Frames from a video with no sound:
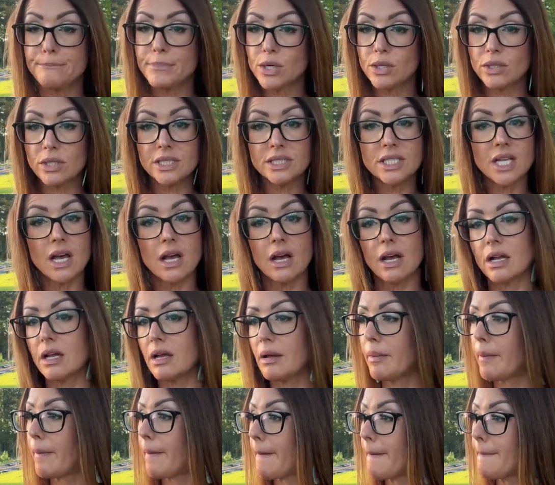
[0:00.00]
pull a
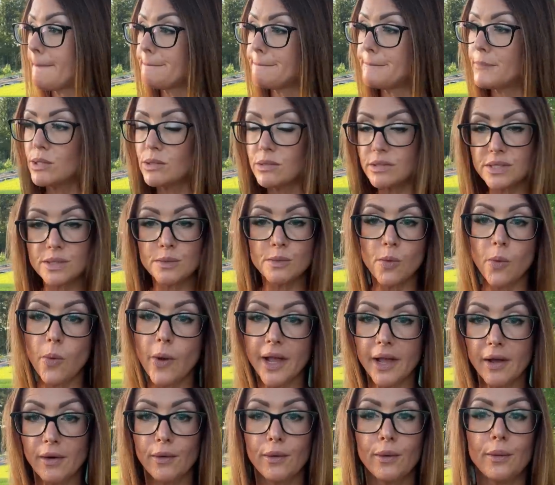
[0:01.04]
duck, pull some
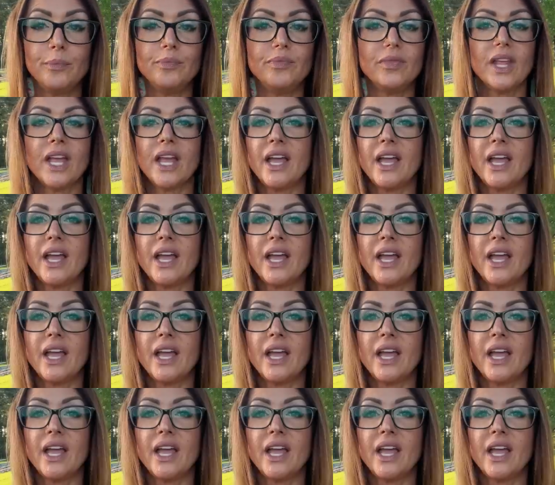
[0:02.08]
quail,